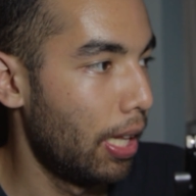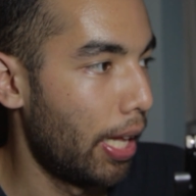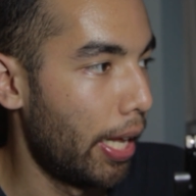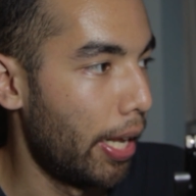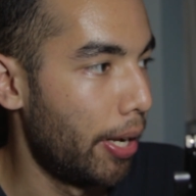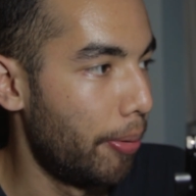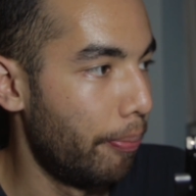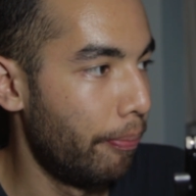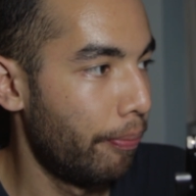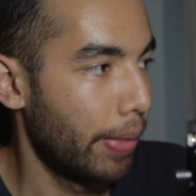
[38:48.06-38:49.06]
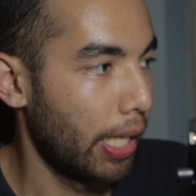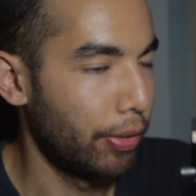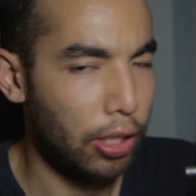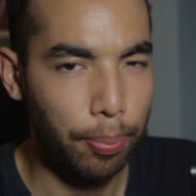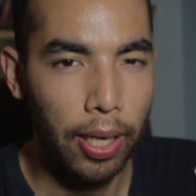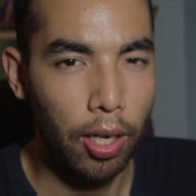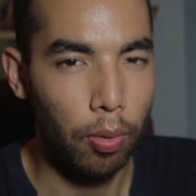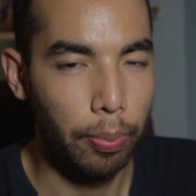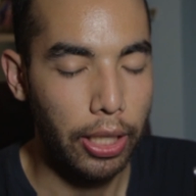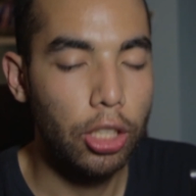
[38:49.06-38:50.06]
it was about
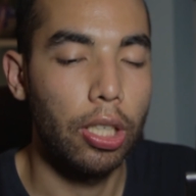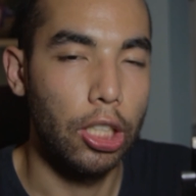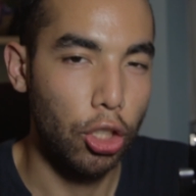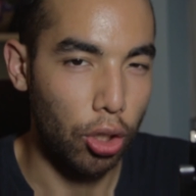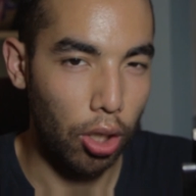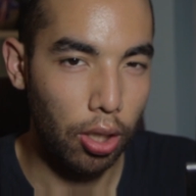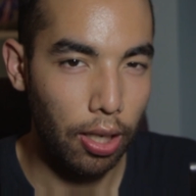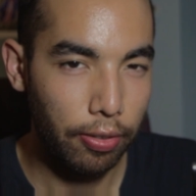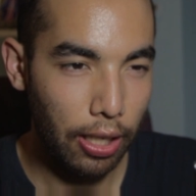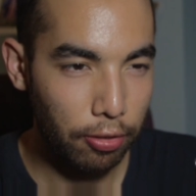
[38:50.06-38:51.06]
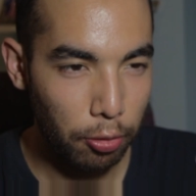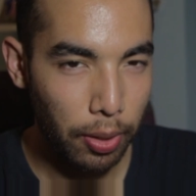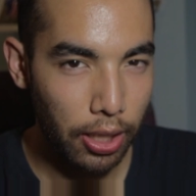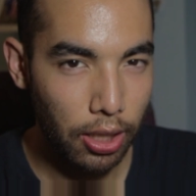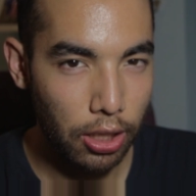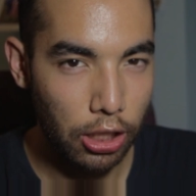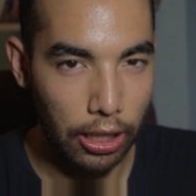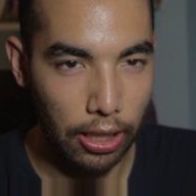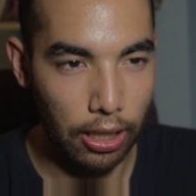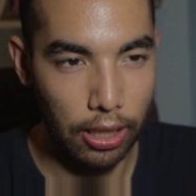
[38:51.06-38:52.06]
me trying to start a Fiverr page,
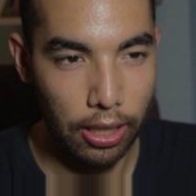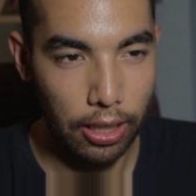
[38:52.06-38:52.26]
and